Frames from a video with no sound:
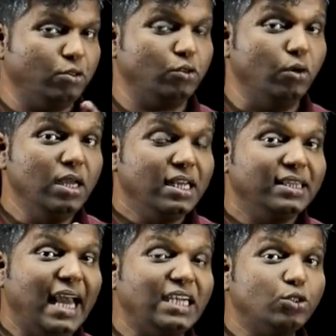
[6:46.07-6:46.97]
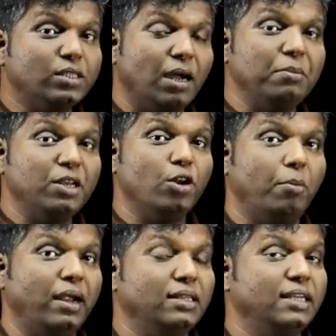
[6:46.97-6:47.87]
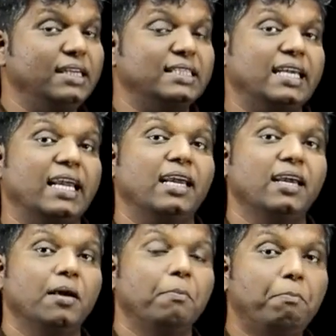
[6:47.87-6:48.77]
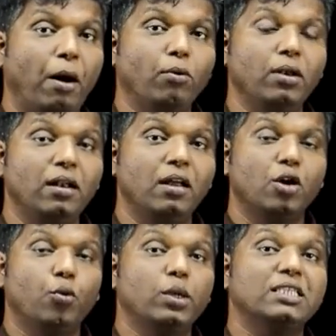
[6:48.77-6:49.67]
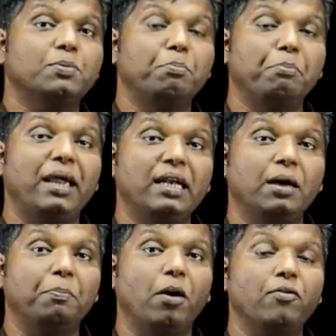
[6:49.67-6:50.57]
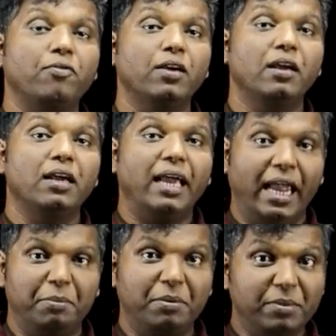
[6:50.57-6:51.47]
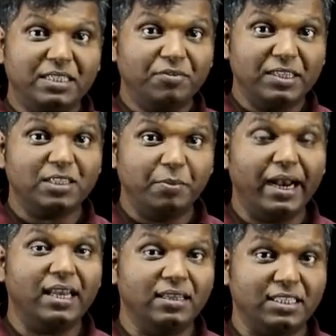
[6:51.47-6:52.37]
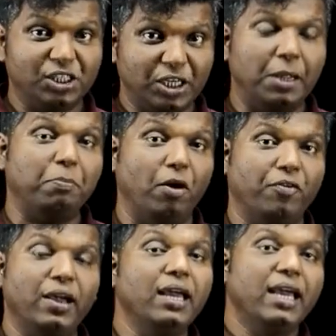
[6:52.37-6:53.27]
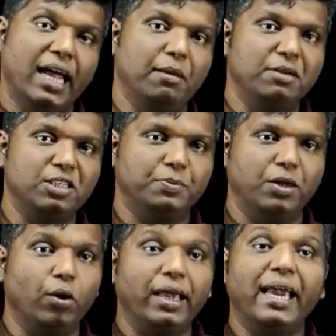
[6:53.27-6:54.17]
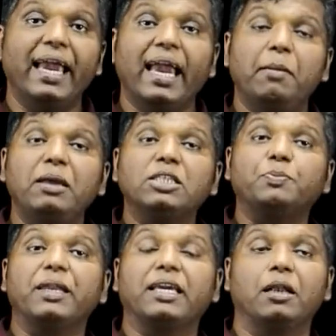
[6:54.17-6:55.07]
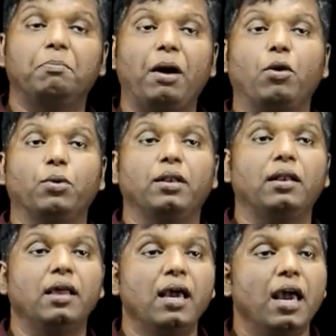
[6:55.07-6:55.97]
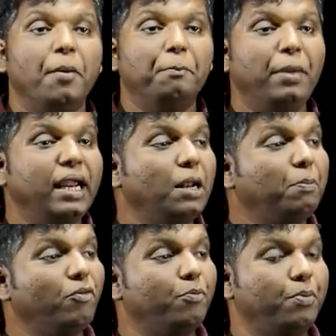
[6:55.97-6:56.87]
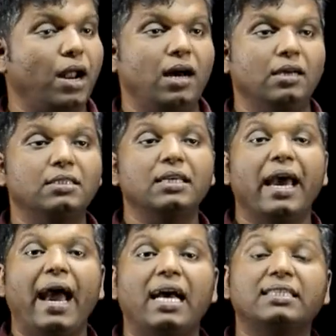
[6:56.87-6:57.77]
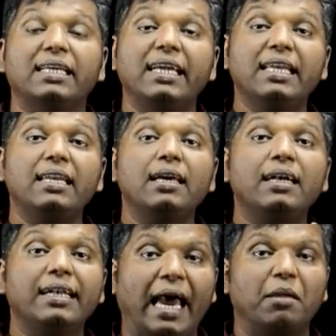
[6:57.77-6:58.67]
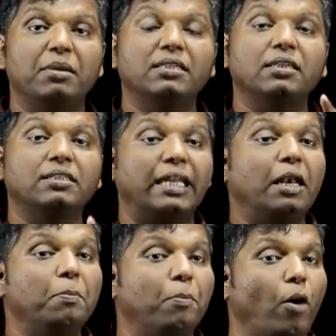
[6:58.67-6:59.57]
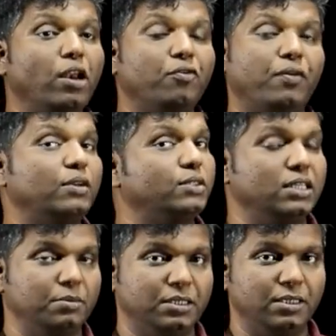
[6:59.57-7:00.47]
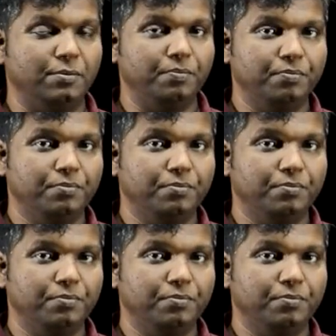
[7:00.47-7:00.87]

So that should come into your mind that it is a bowl which is made up of, which is made in the shape of a hemisphere. Okay, a hemispherical bowl made up of brass has inner diameter 10.5 centimeter.